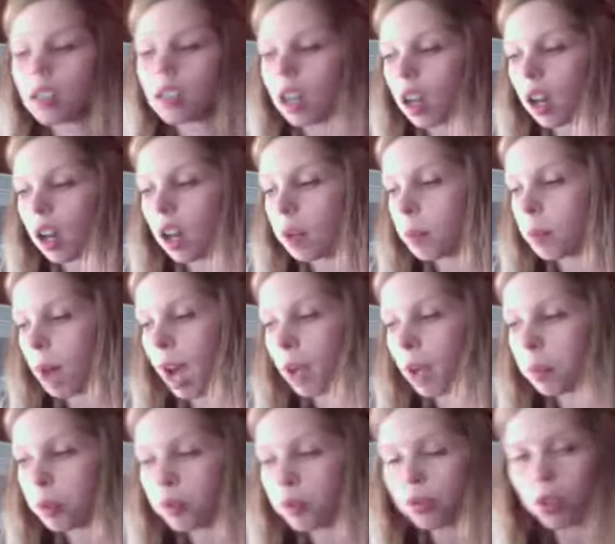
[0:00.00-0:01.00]

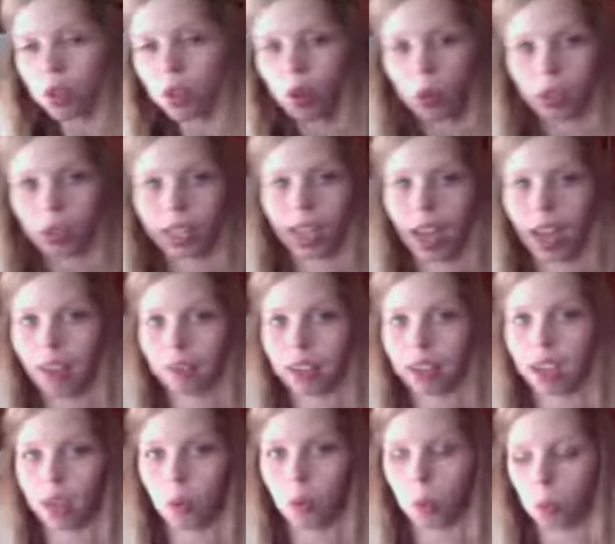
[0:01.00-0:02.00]
I prefer only
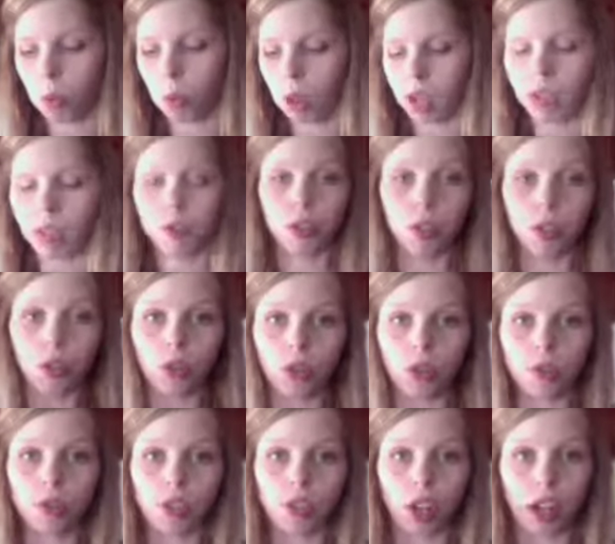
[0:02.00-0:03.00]
having, if
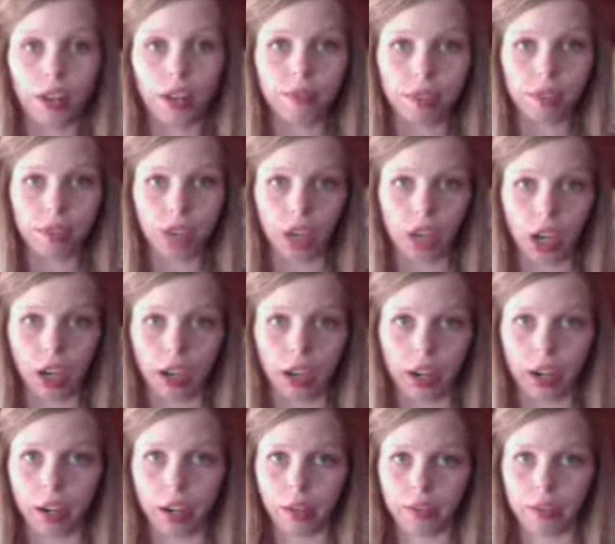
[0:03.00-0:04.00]
you're not a
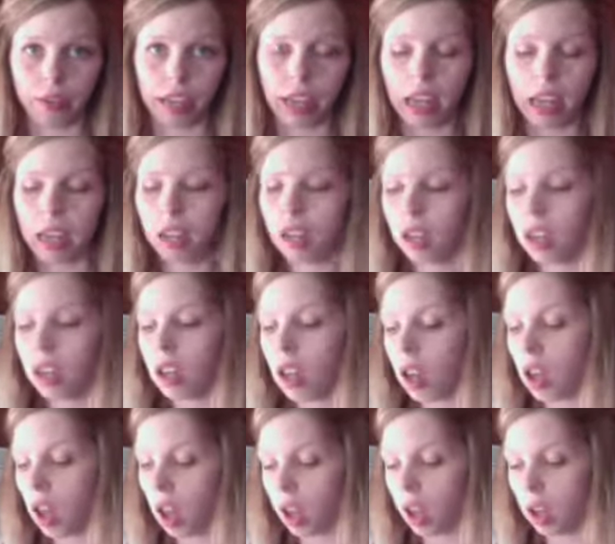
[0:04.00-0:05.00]
vegetarian or vegan,
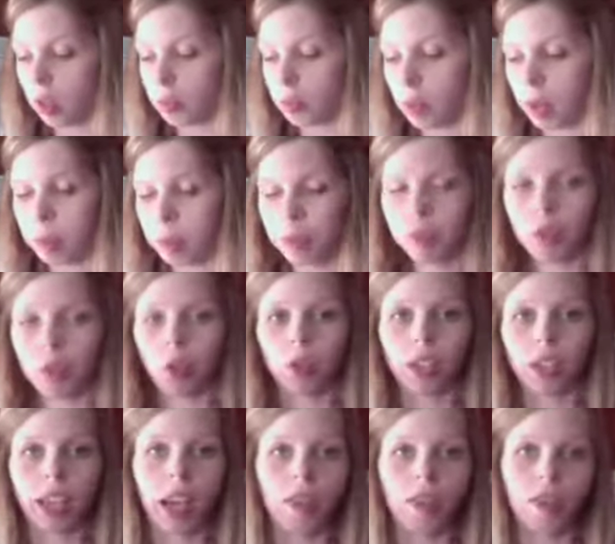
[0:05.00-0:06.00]
I prefer
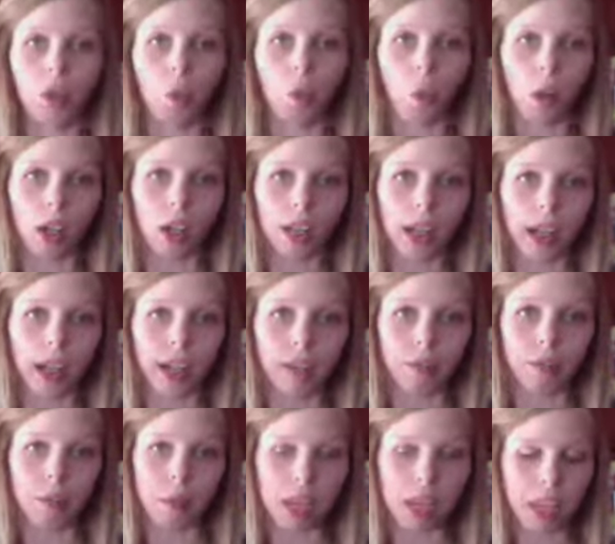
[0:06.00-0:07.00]
only having one kind
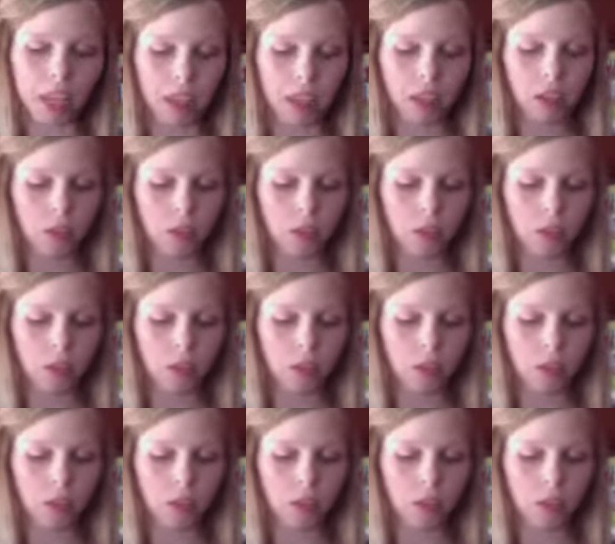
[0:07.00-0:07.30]
of meat.